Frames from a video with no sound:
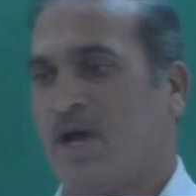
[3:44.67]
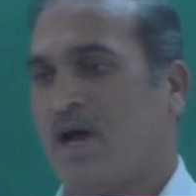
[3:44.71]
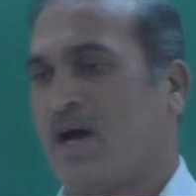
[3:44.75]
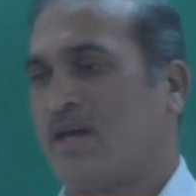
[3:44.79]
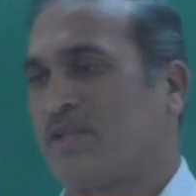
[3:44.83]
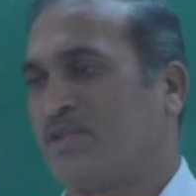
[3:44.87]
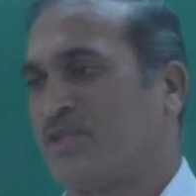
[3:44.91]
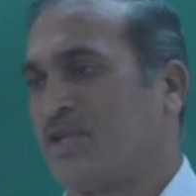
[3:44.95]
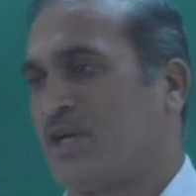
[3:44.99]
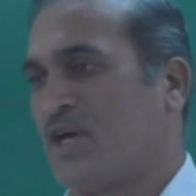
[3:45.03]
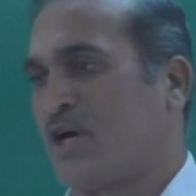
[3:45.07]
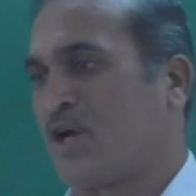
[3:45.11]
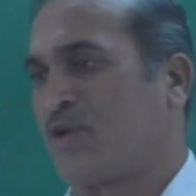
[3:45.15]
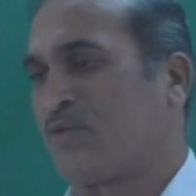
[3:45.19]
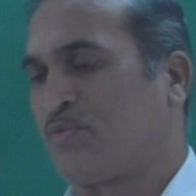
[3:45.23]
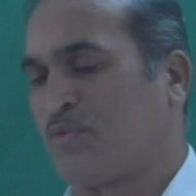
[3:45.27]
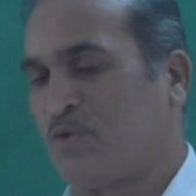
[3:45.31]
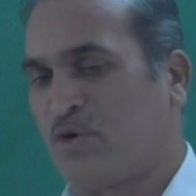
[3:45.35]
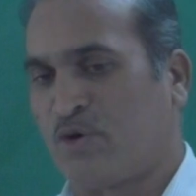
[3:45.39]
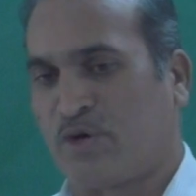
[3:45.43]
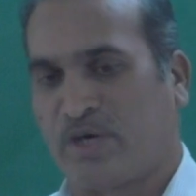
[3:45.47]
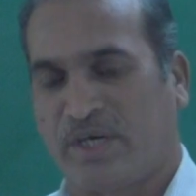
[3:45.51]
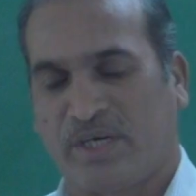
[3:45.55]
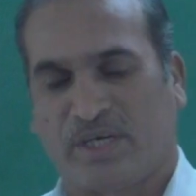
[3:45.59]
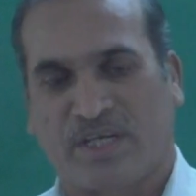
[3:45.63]
and
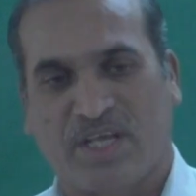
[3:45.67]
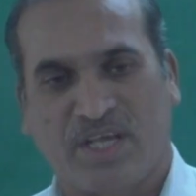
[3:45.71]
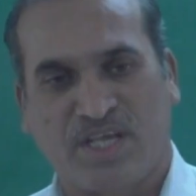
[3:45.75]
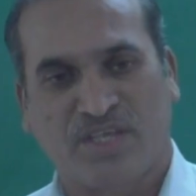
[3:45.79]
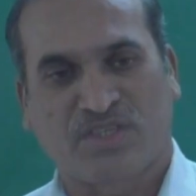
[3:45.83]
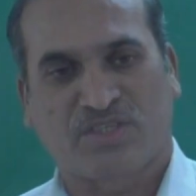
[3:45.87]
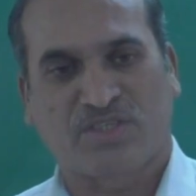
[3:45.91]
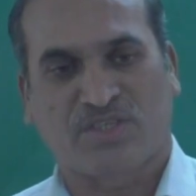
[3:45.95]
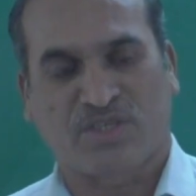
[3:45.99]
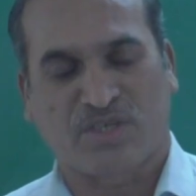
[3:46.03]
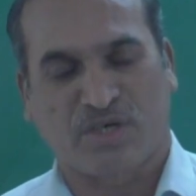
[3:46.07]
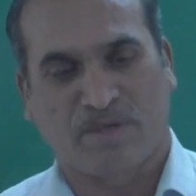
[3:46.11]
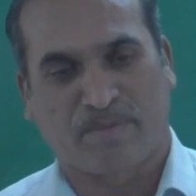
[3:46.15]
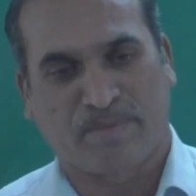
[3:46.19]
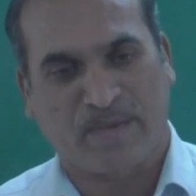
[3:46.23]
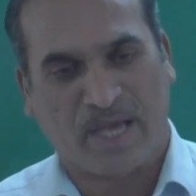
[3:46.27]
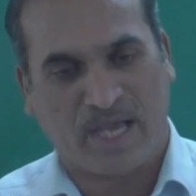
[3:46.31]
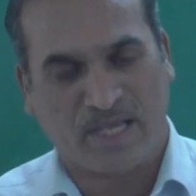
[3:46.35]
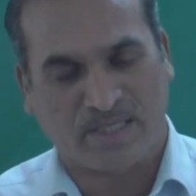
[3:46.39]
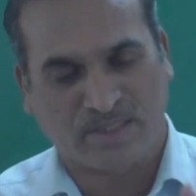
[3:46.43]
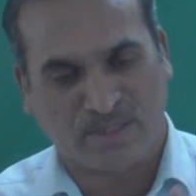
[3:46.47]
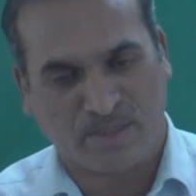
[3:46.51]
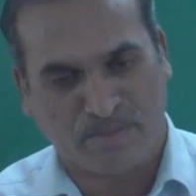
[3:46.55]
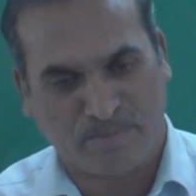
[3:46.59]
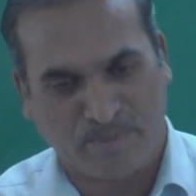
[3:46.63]
therefore it is termed
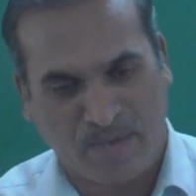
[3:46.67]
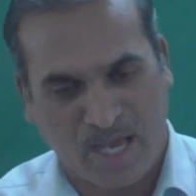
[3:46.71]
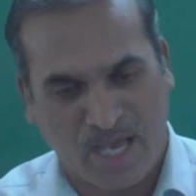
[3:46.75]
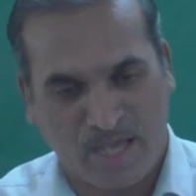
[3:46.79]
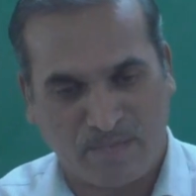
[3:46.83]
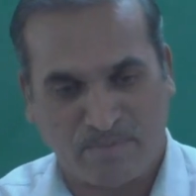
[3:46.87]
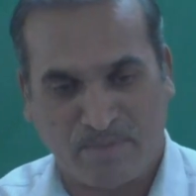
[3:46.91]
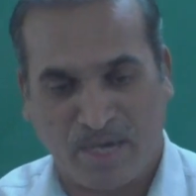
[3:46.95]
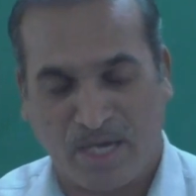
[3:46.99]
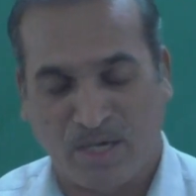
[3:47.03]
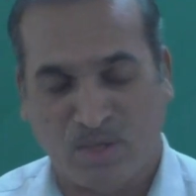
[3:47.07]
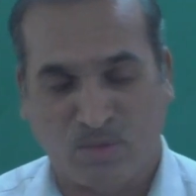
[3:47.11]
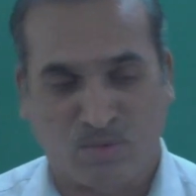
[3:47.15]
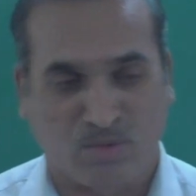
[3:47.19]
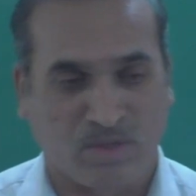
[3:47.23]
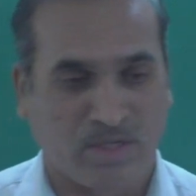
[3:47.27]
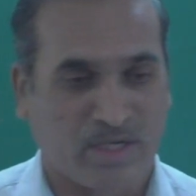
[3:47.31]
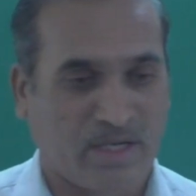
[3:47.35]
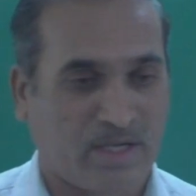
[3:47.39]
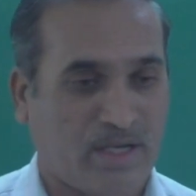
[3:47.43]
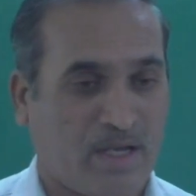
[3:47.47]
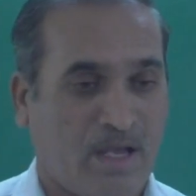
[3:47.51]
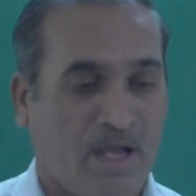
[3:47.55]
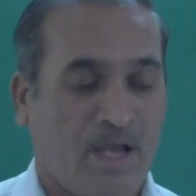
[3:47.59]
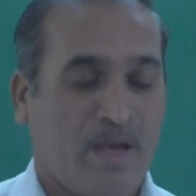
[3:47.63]
as a
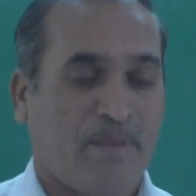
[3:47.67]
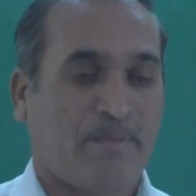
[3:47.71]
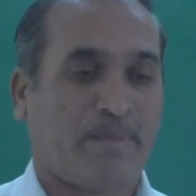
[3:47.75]
bimolecular.